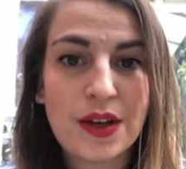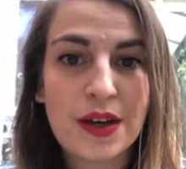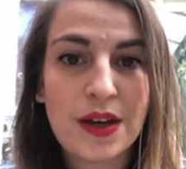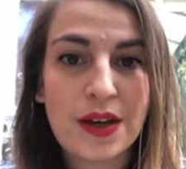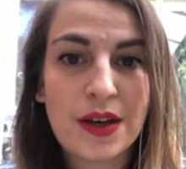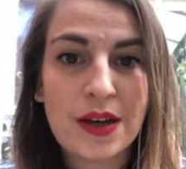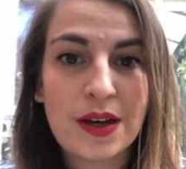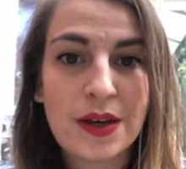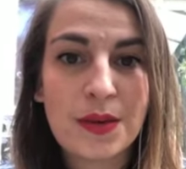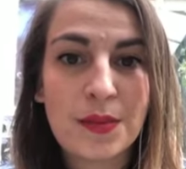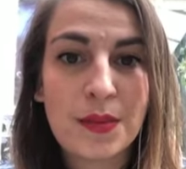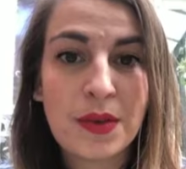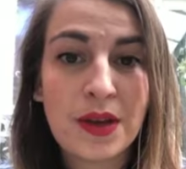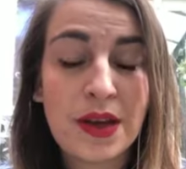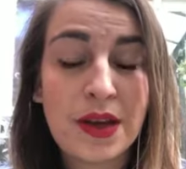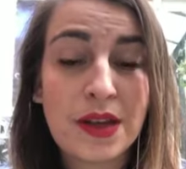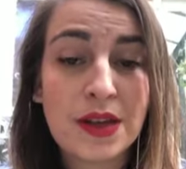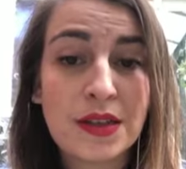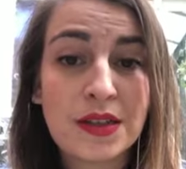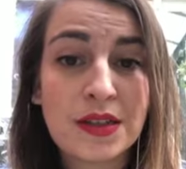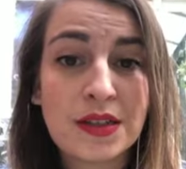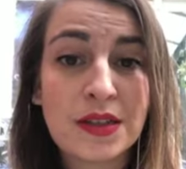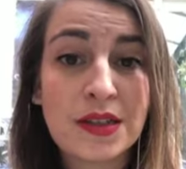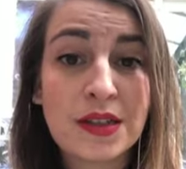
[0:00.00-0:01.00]
Um,
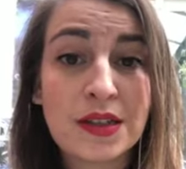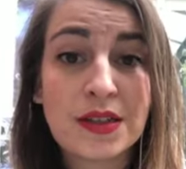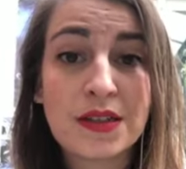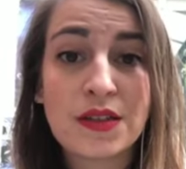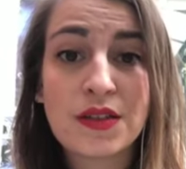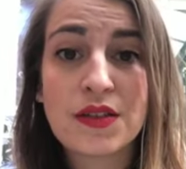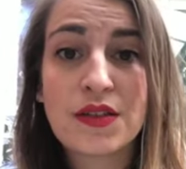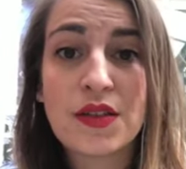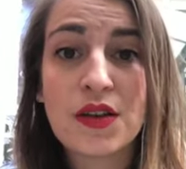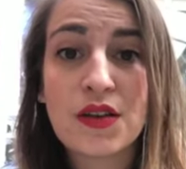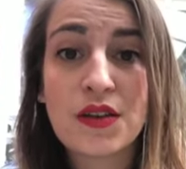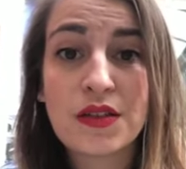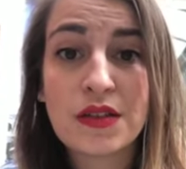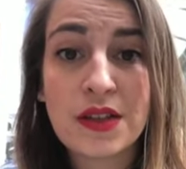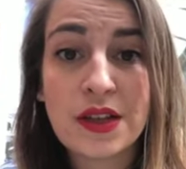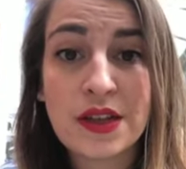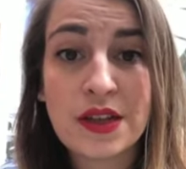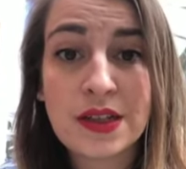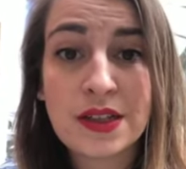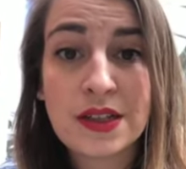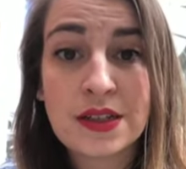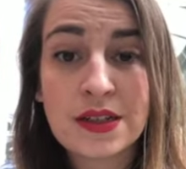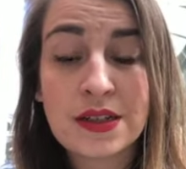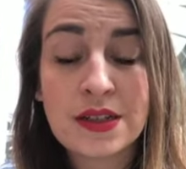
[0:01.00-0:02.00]
and it's
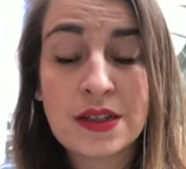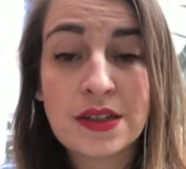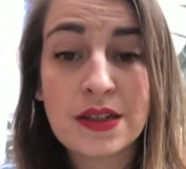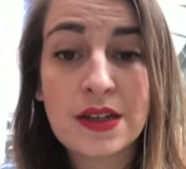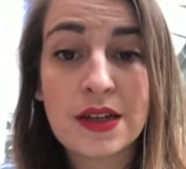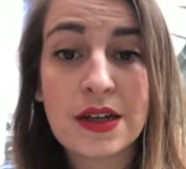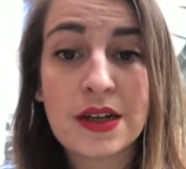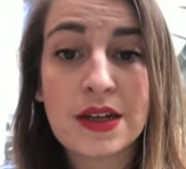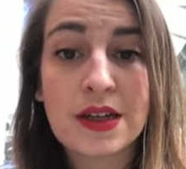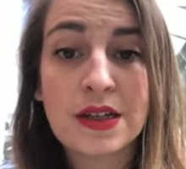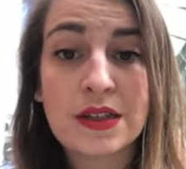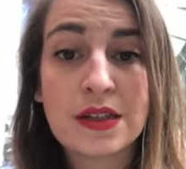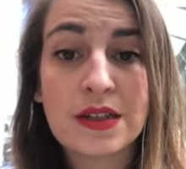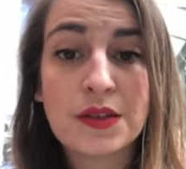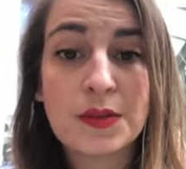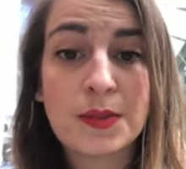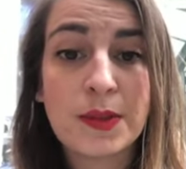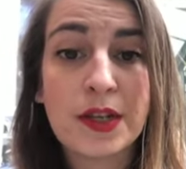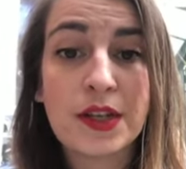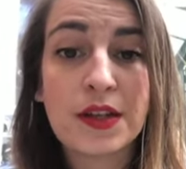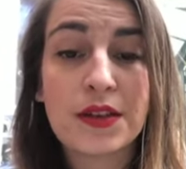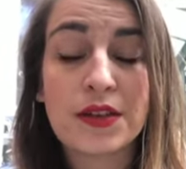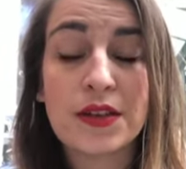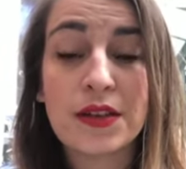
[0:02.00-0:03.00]
online, uh,
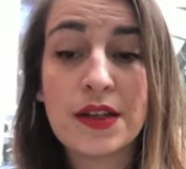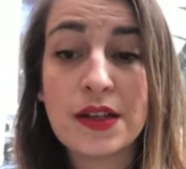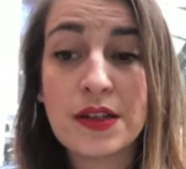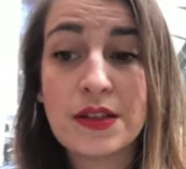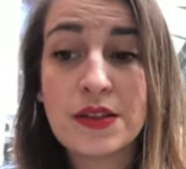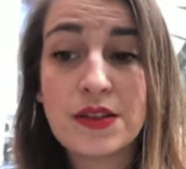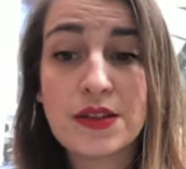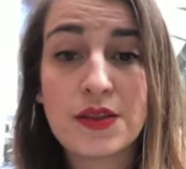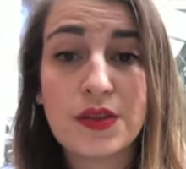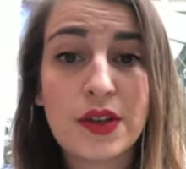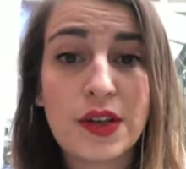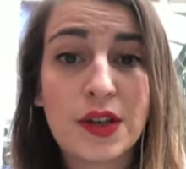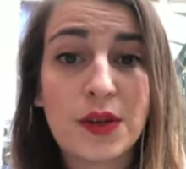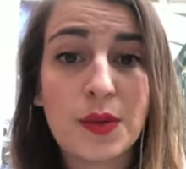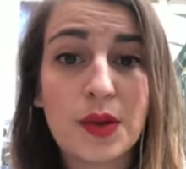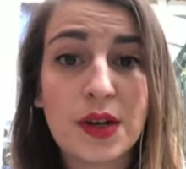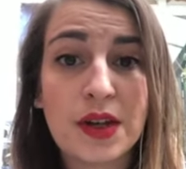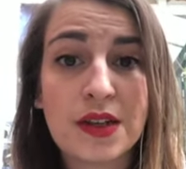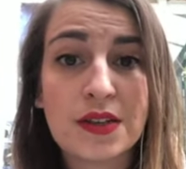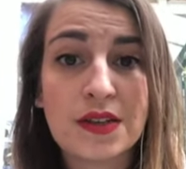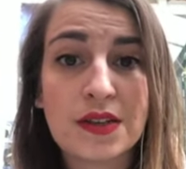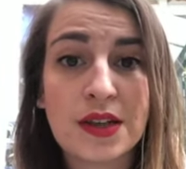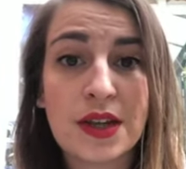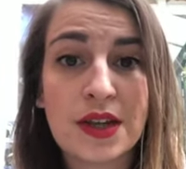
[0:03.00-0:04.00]
displayed online, so if anyone
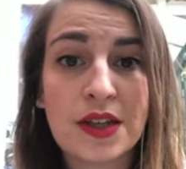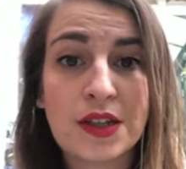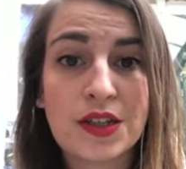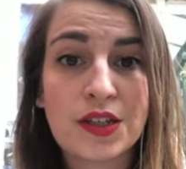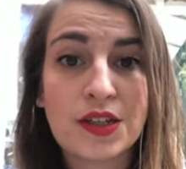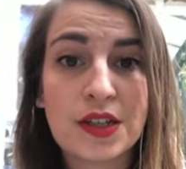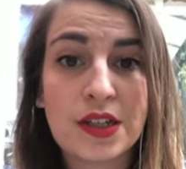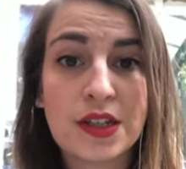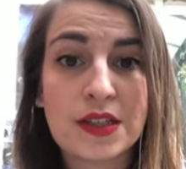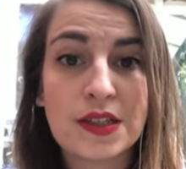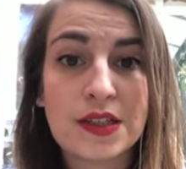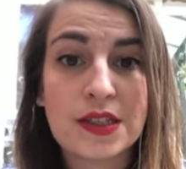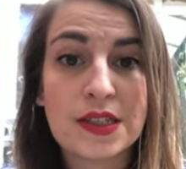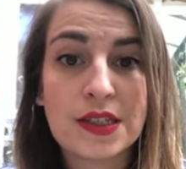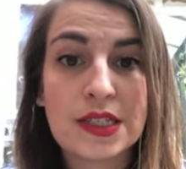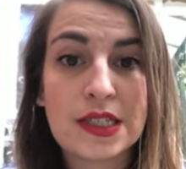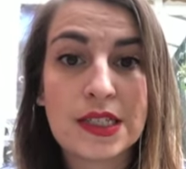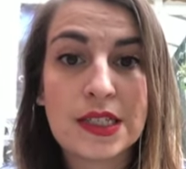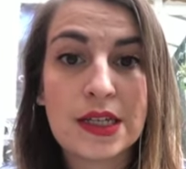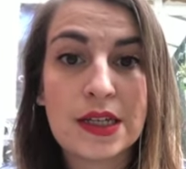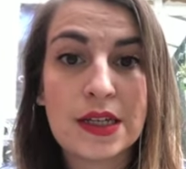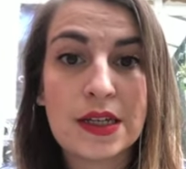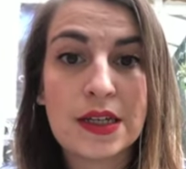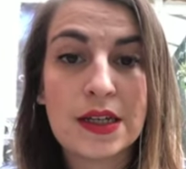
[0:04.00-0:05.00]
hasn't had a chance to
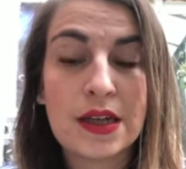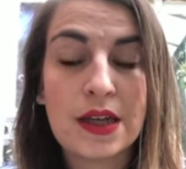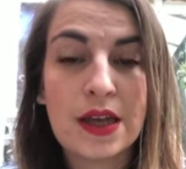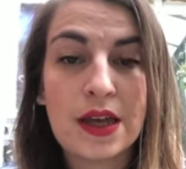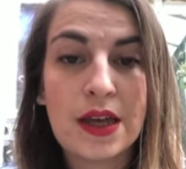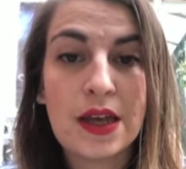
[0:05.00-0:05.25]
see it,